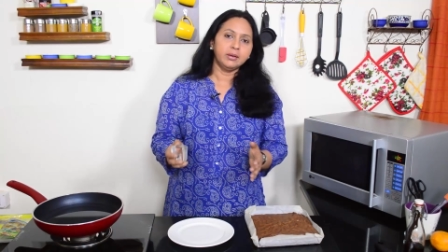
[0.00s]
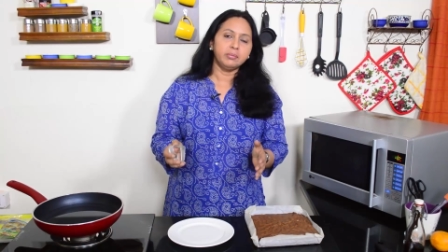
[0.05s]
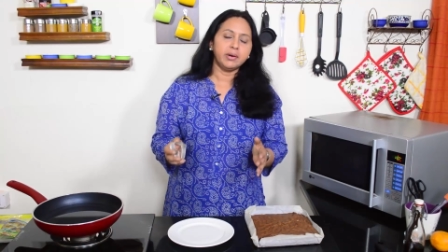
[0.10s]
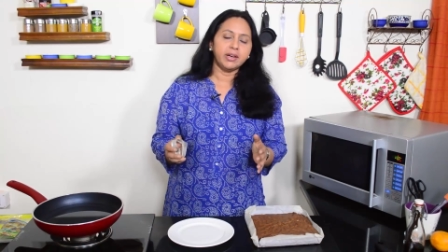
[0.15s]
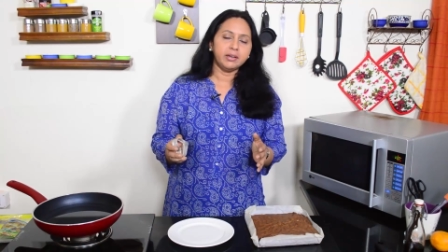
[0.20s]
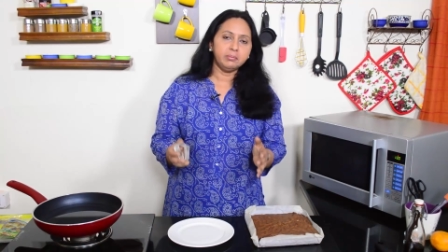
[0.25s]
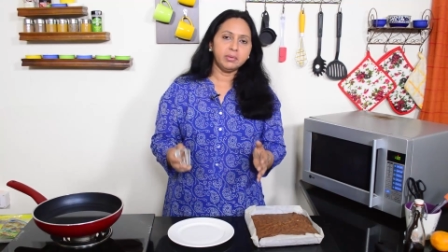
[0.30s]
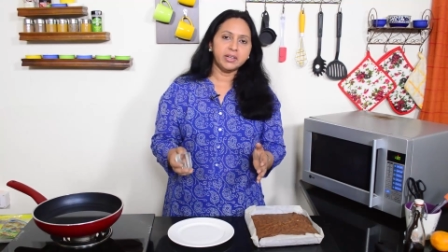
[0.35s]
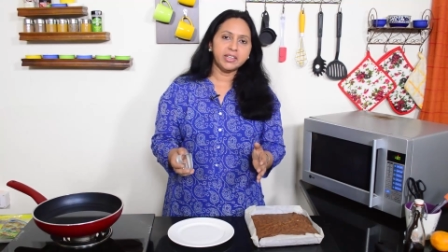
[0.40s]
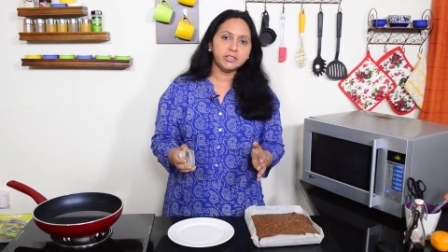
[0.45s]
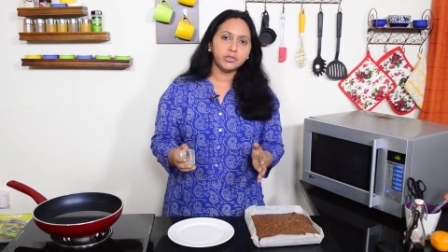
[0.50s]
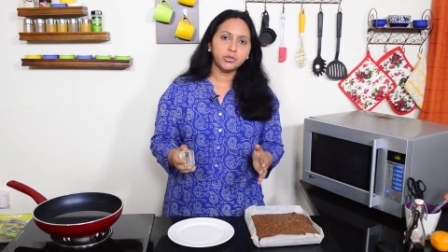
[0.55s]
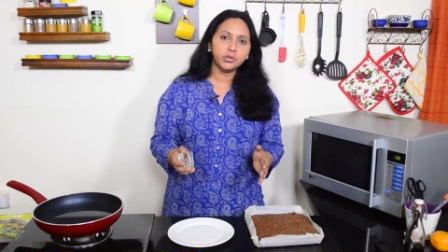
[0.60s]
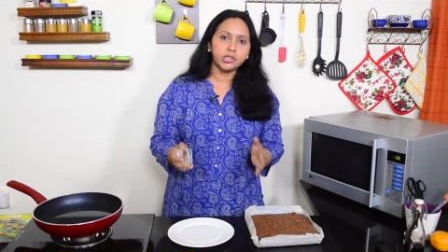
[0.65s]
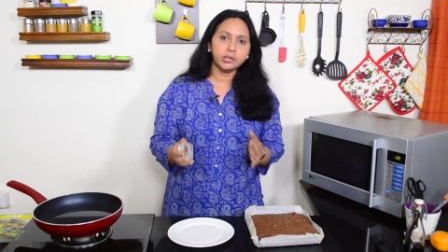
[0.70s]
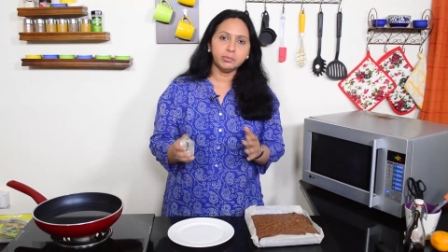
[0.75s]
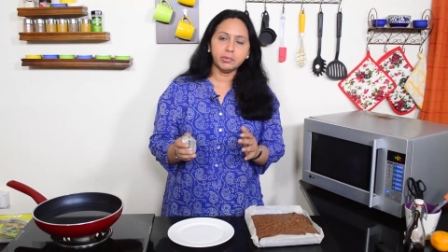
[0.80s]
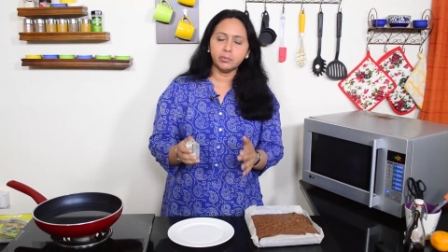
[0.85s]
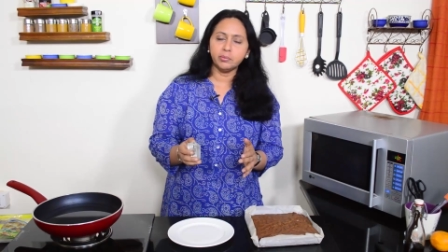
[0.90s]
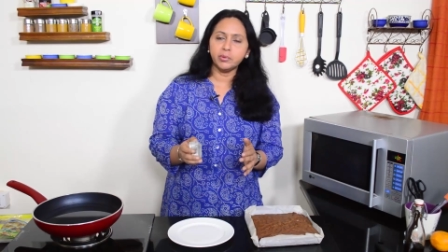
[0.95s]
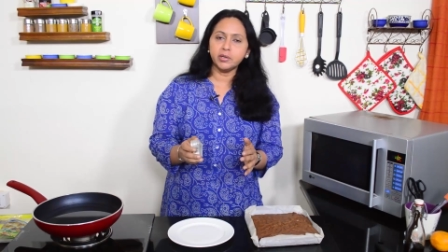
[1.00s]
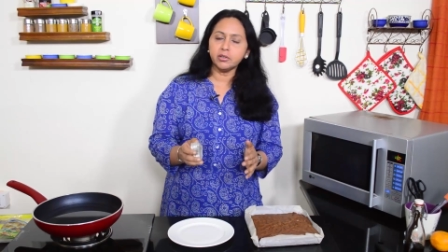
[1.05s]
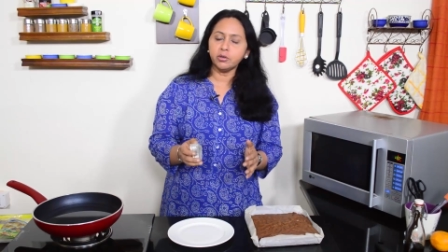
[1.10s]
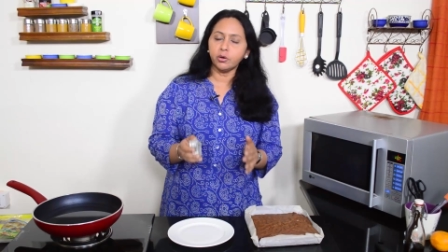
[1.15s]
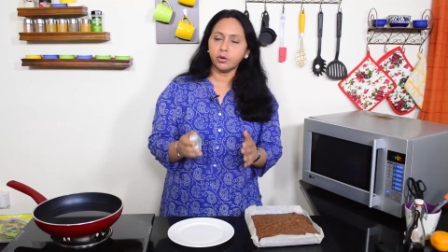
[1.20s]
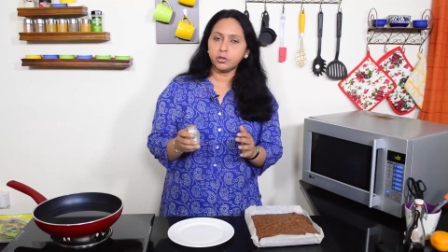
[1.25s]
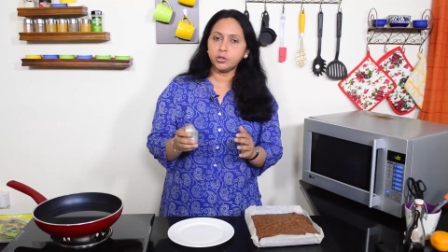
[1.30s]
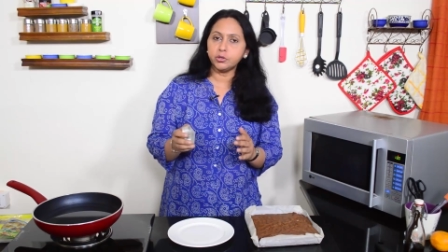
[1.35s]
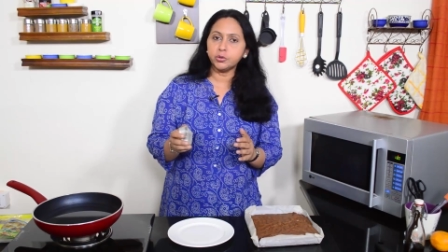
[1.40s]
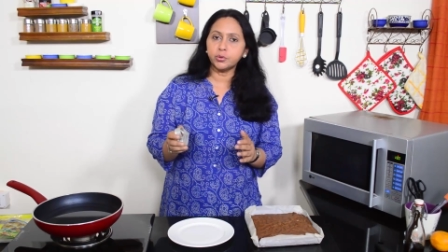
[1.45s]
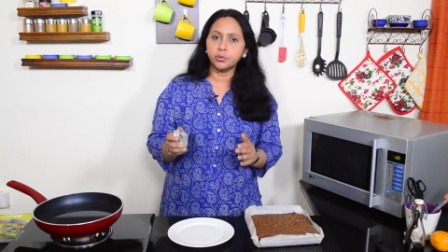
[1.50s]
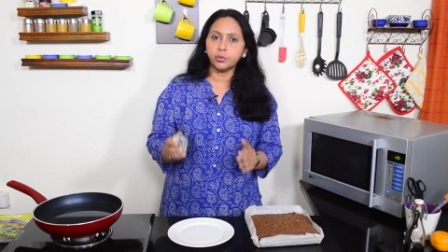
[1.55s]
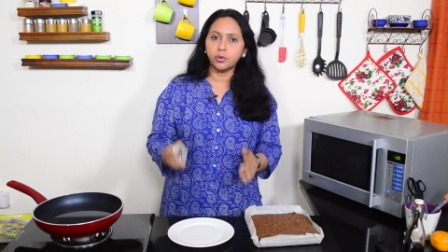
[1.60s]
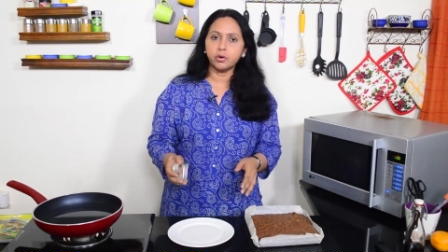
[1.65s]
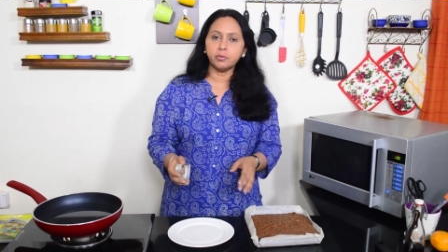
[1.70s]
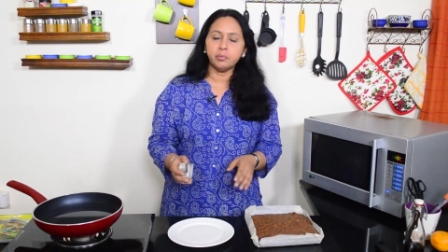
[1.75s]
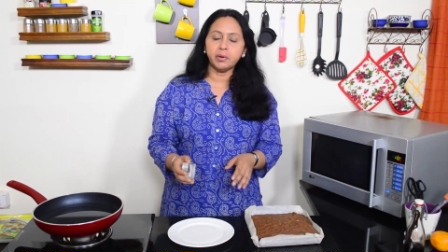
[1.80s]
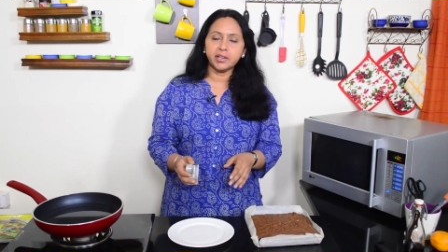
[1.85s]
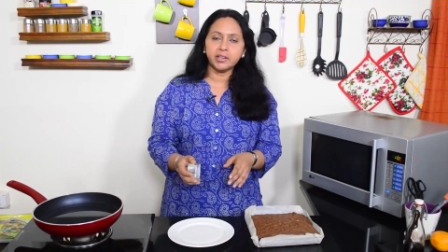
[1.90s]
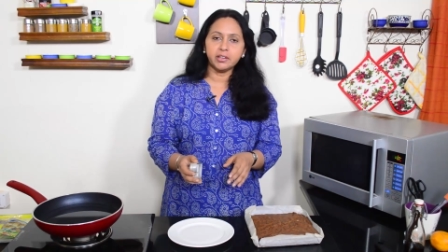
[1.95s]
But please do remember not to
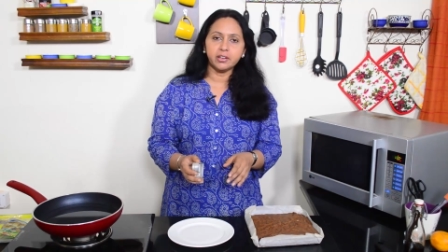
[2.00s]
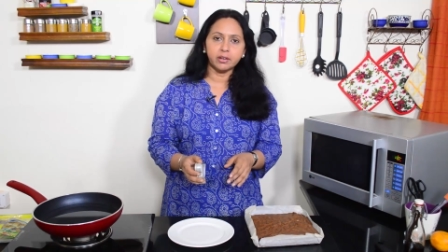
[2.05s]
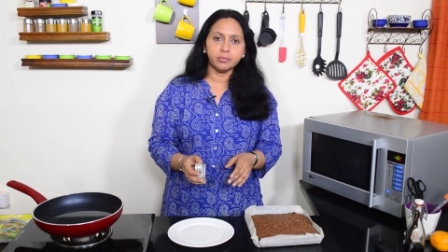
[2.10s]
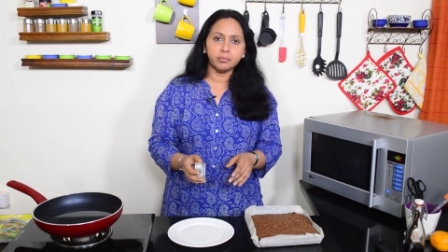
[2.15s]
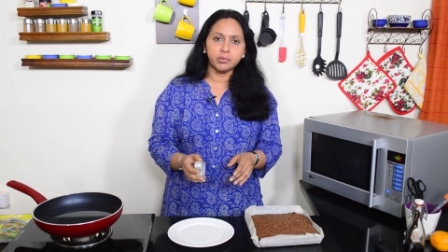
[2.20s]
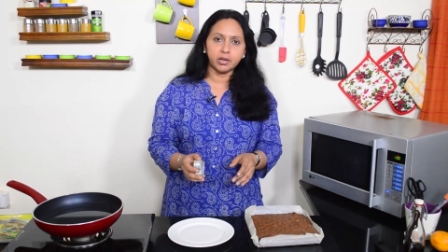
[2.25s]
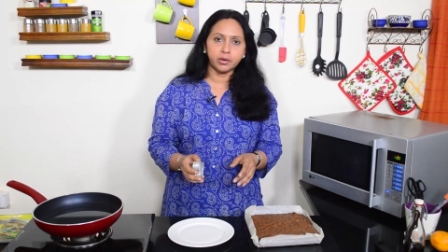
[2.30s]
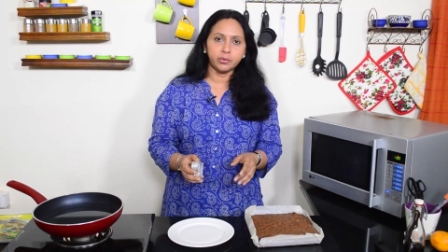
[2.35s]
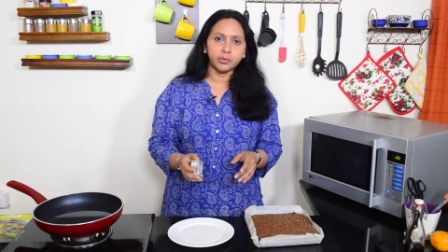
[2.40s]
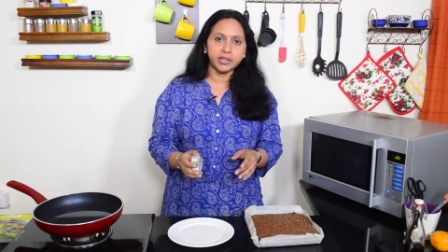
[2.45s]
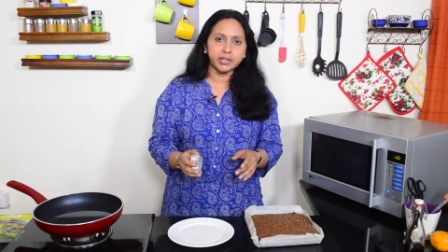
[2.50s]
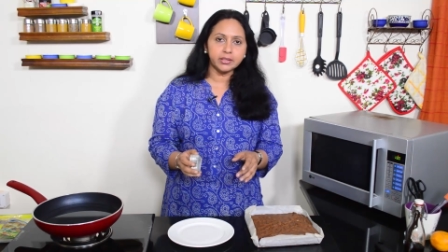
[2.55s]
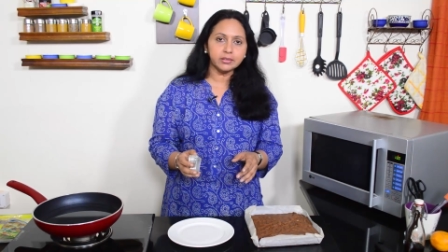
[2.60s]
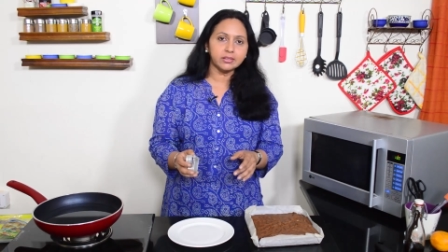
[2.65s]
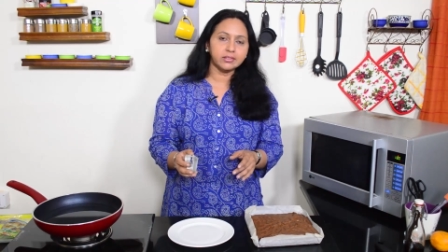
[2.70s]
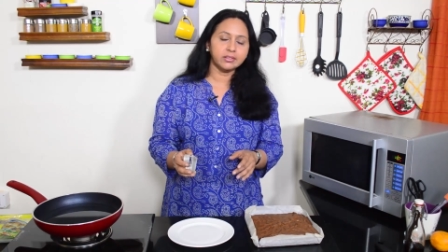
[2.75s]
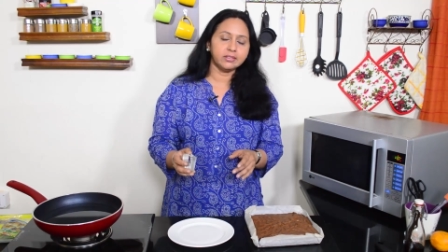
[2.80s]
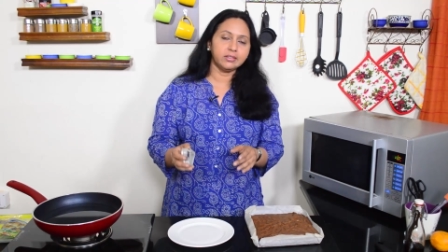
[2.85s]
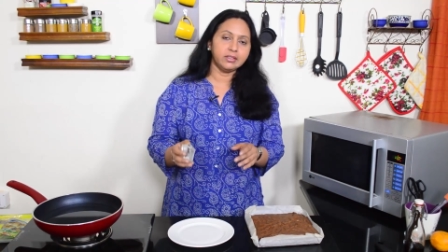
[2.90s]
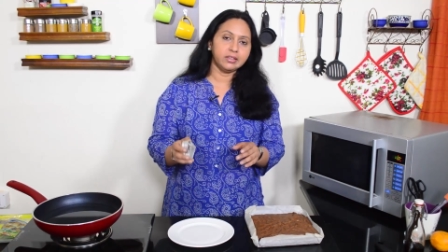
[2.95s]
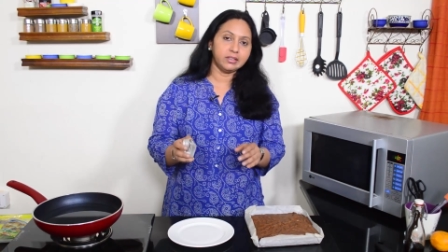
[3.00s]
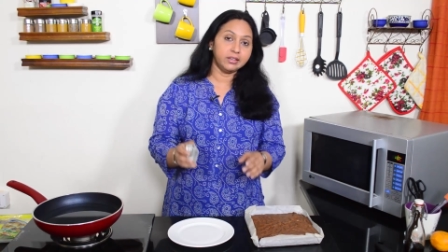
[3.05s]
over-bake your brownies.